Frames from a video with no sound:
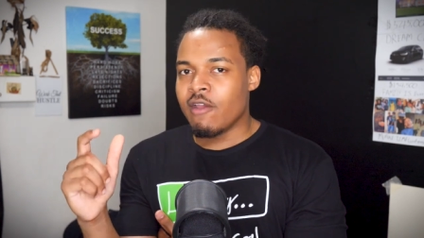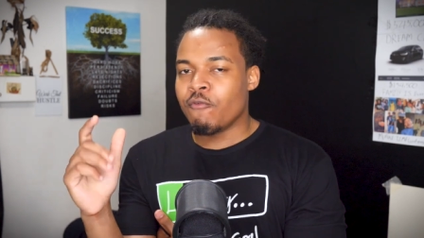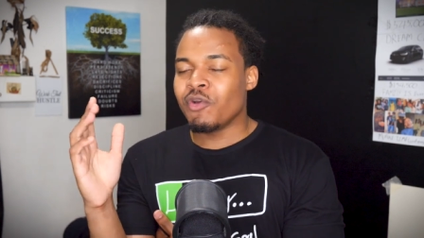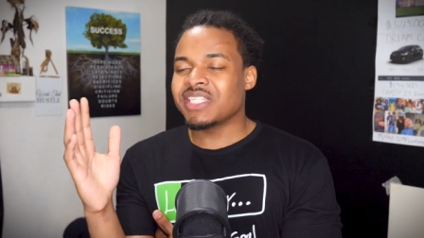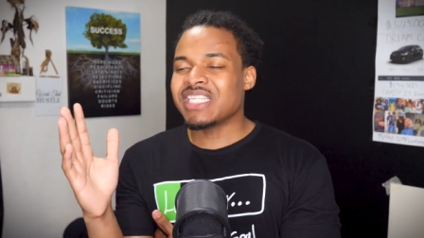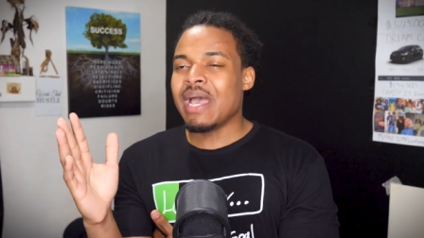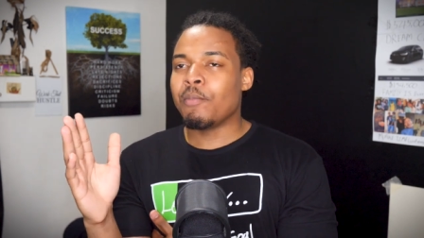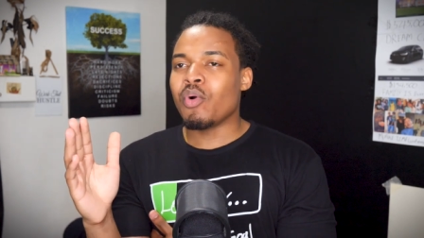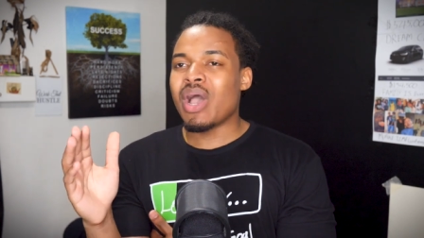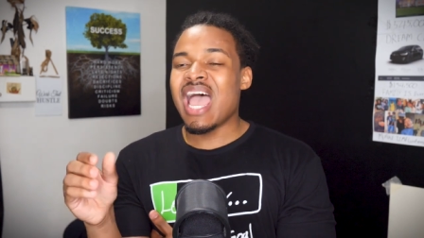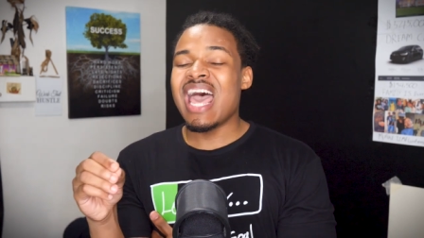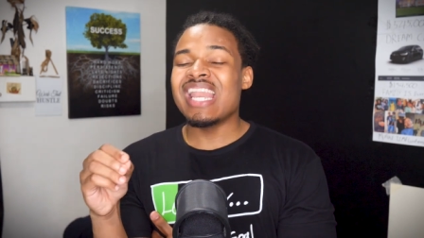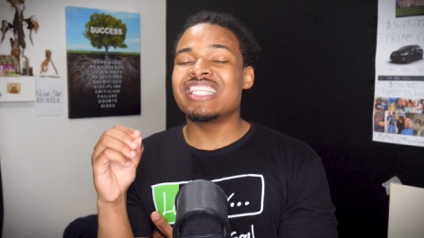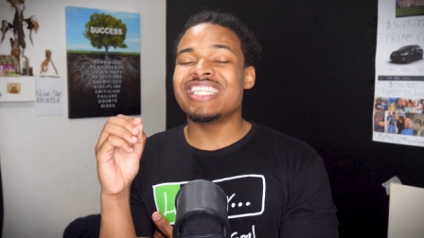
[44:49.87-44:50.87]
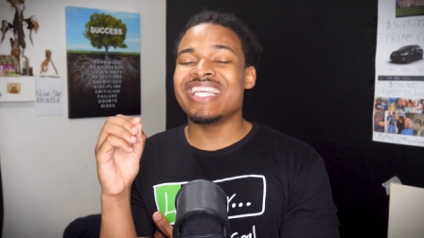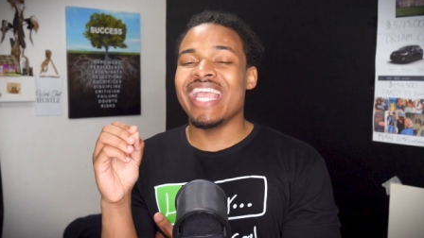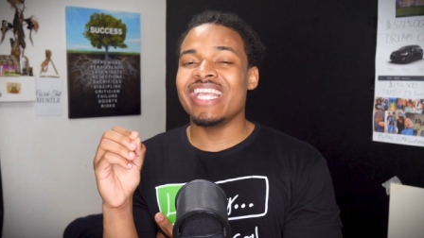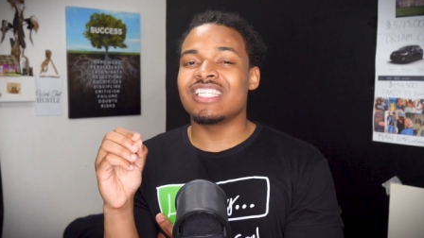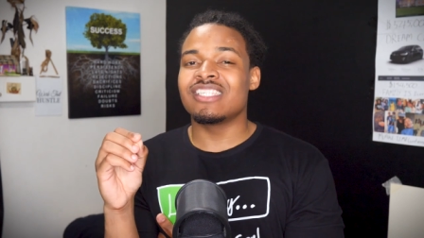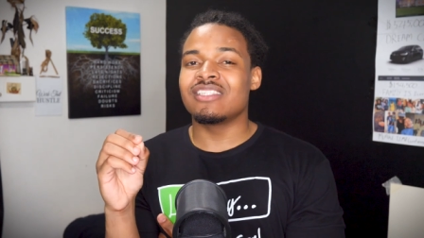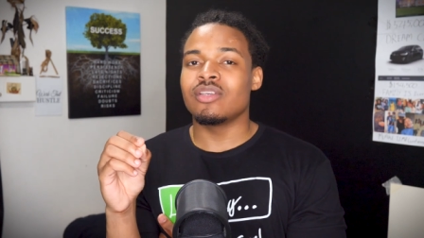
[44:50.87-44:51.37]
For example, I had
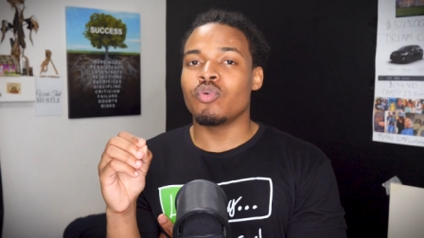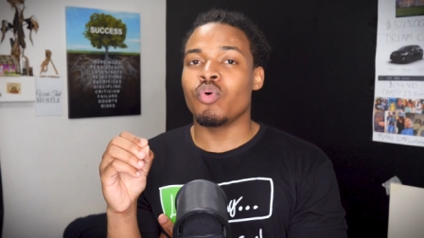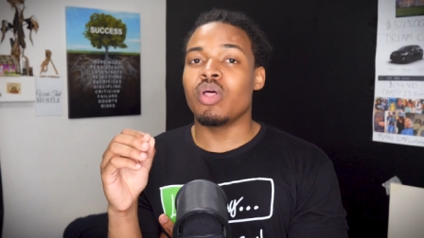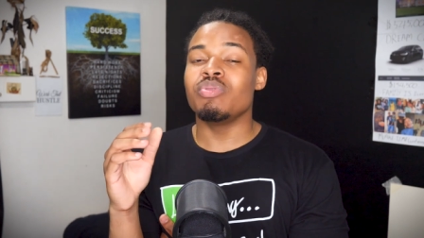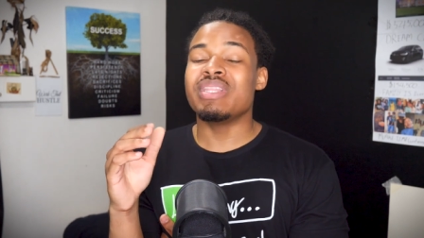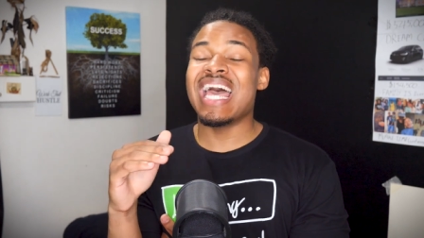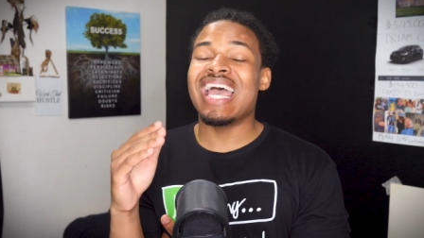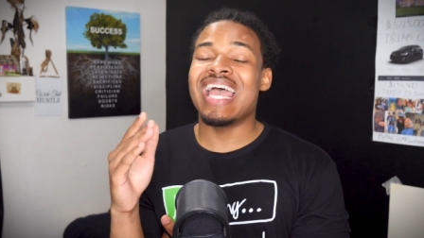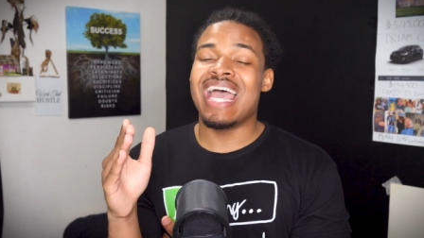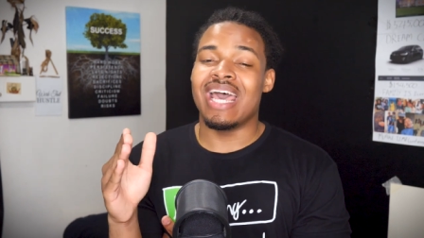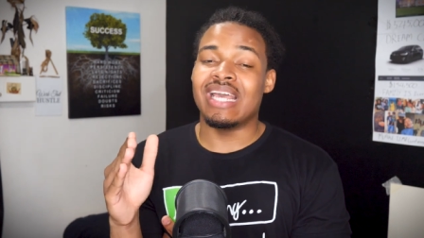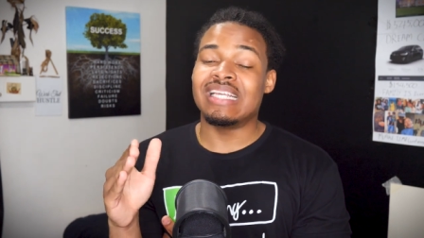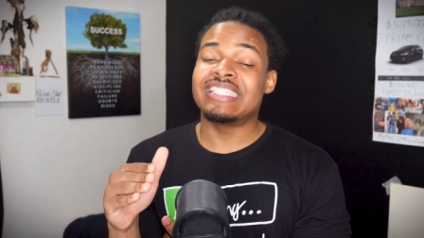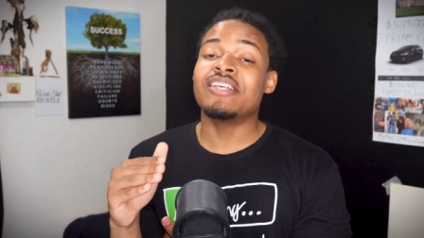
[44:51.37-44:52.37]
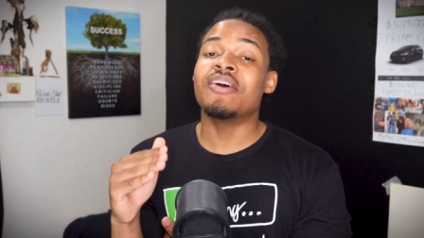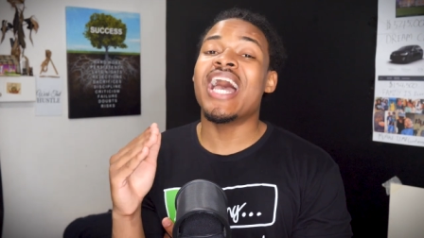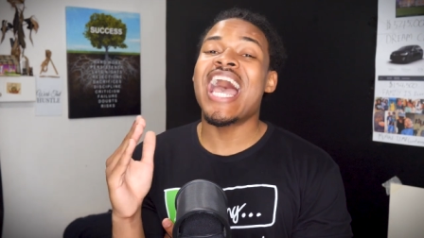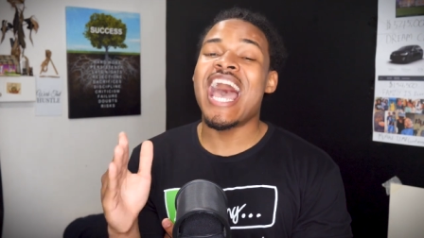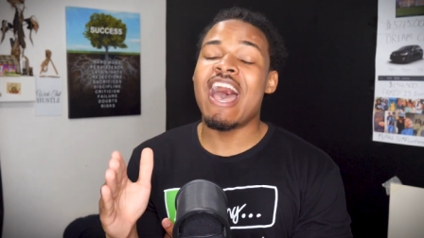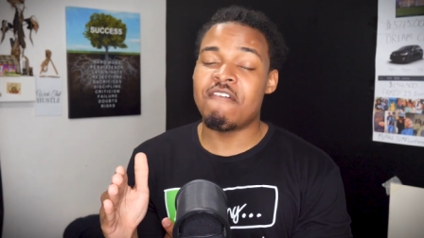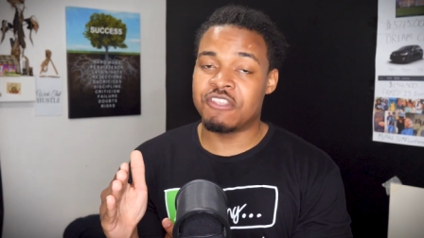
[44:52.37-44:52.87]
Chase, well, not had, I still
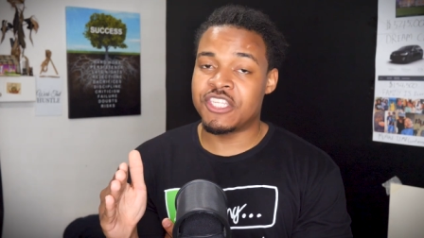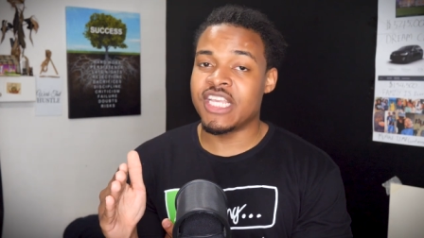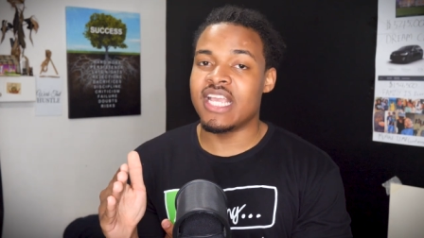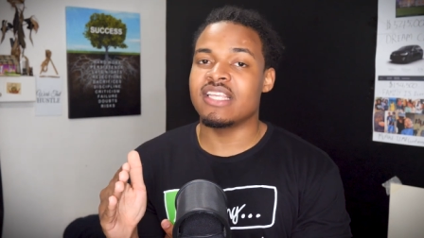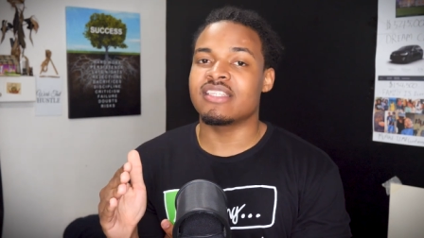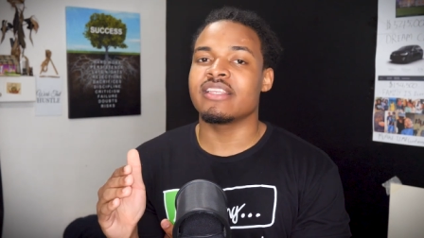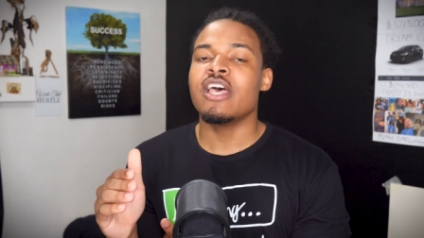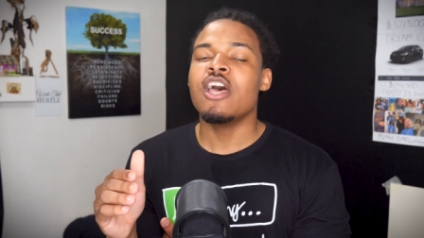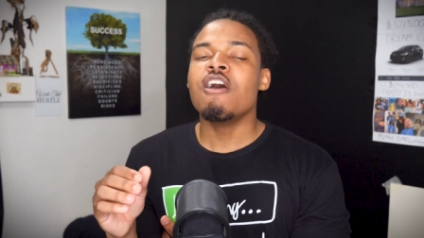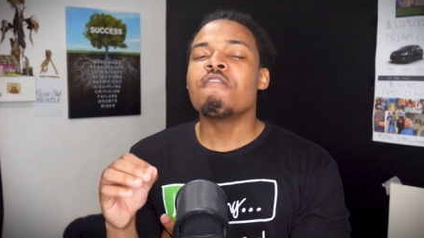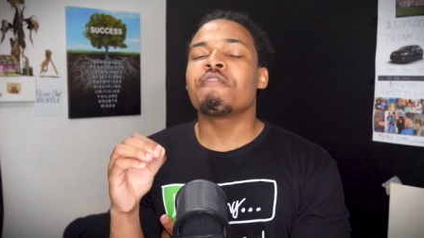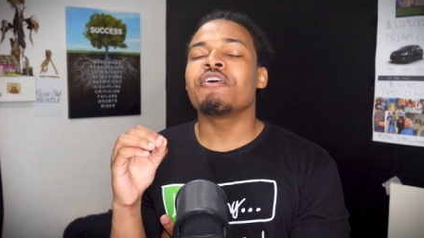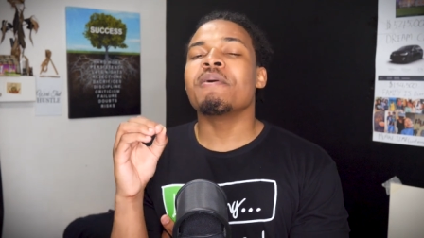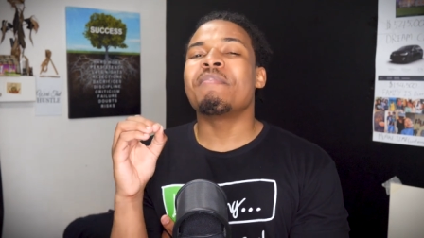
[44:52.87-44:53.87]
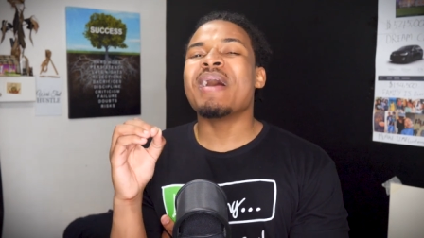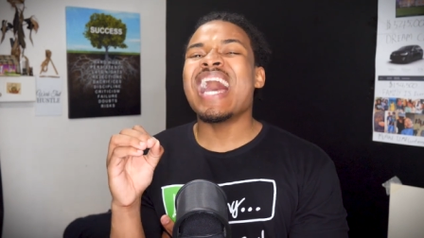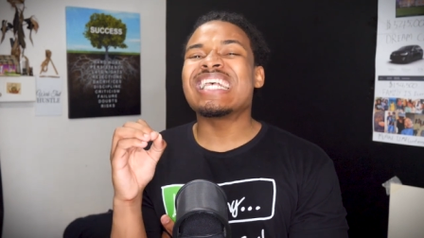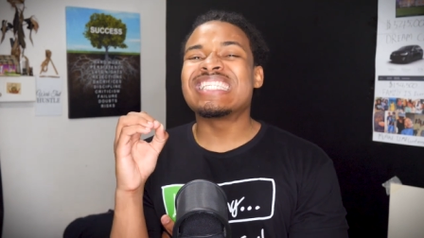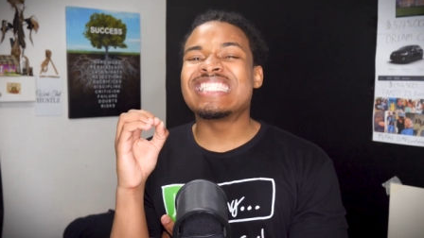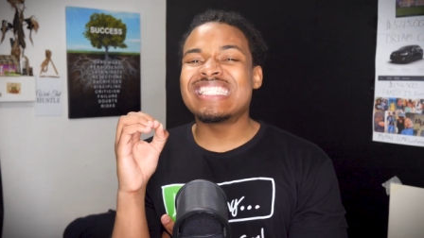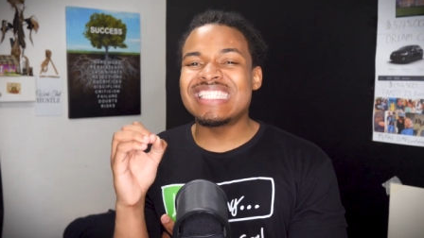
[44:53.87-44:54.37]
have Chase for the
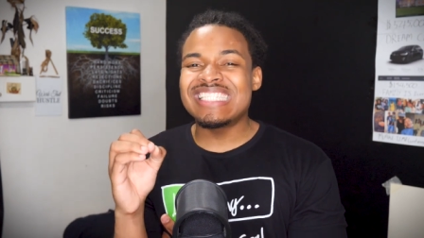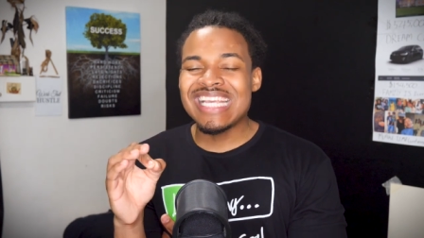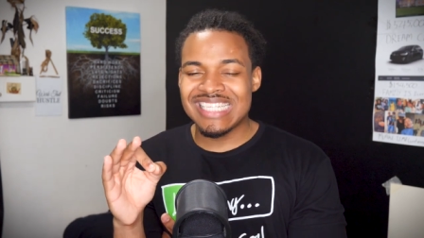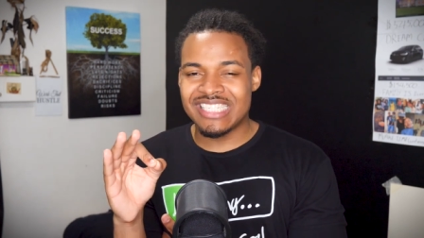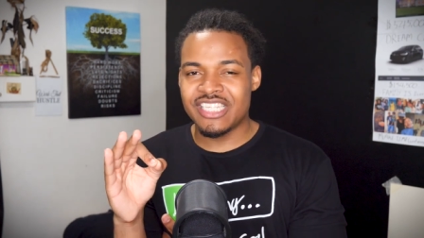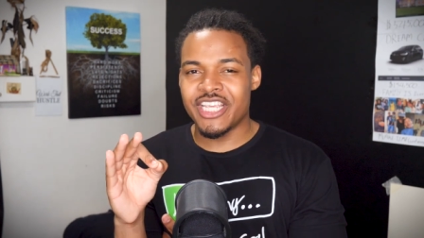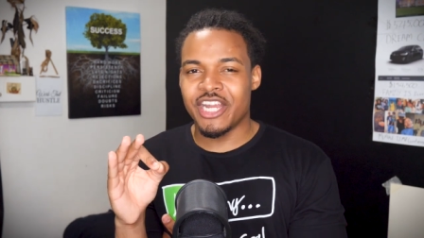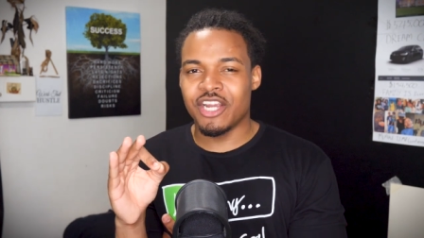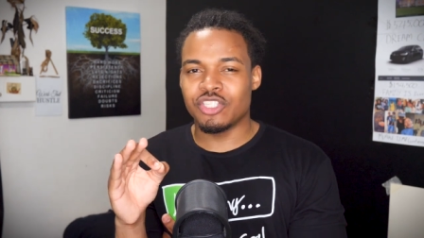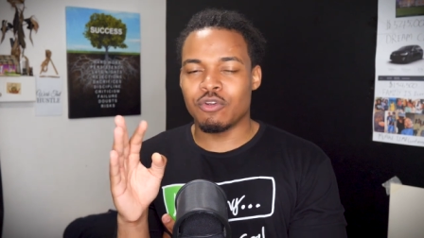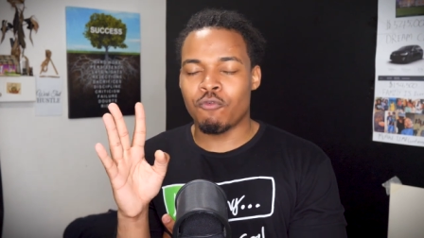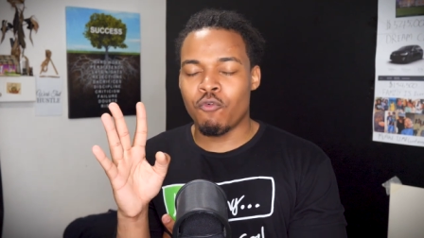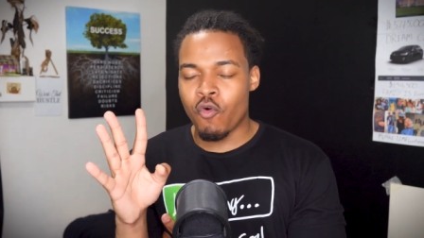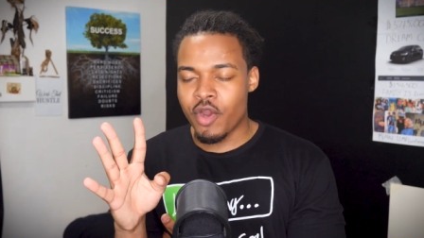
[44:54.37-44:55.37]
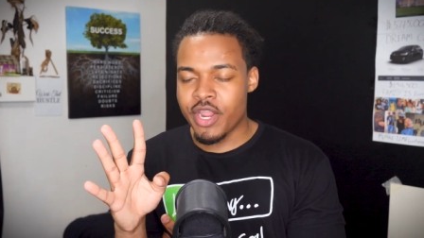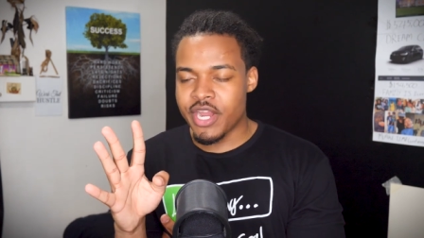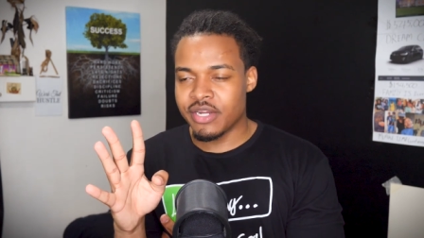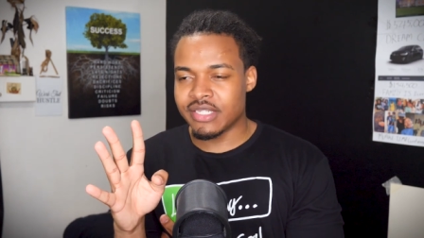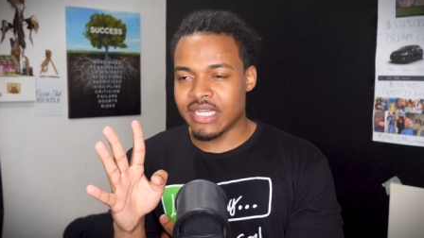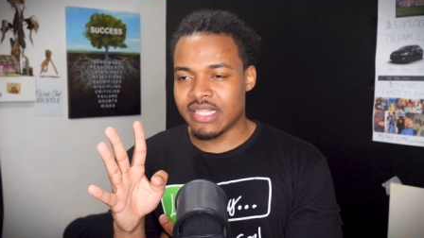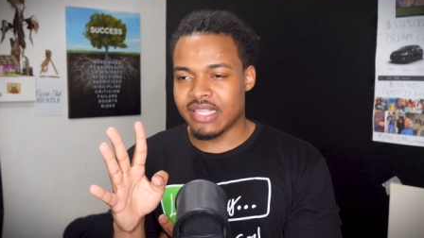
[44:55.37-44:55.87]
past six years or four
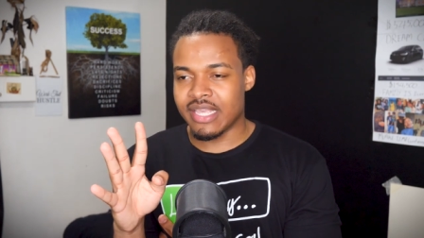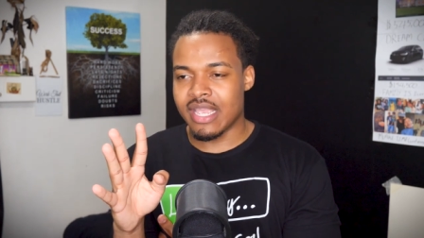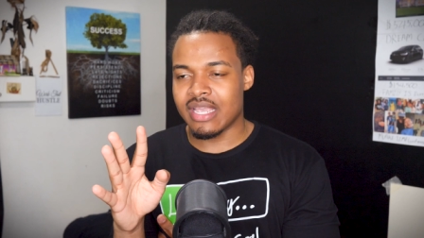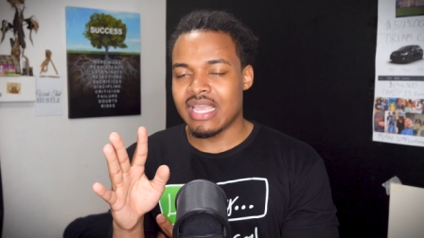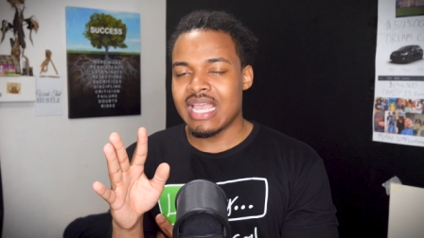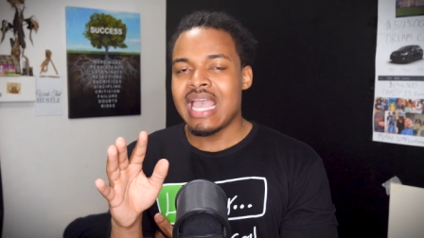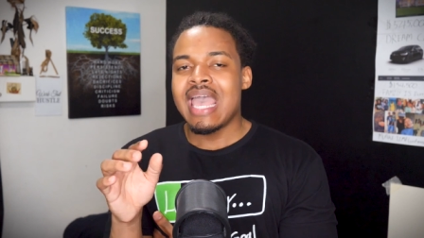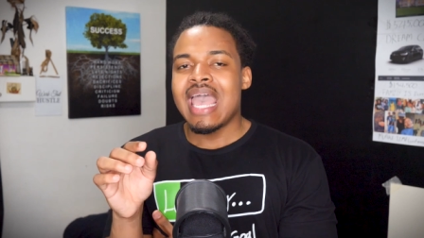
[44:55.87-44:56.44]
years, I think,